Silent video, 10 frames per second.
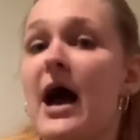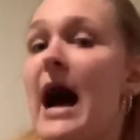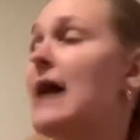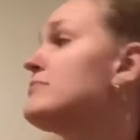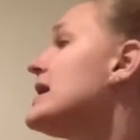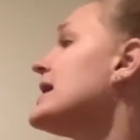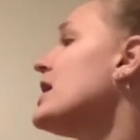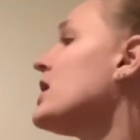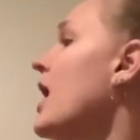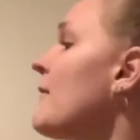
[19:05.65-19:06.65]
I made
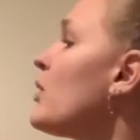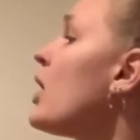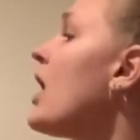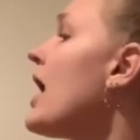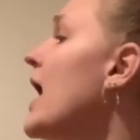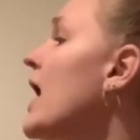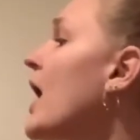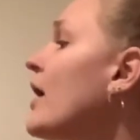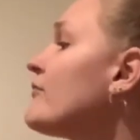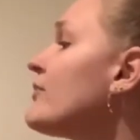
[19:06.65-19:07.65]
a couple
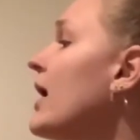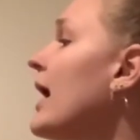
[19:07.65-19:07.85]
of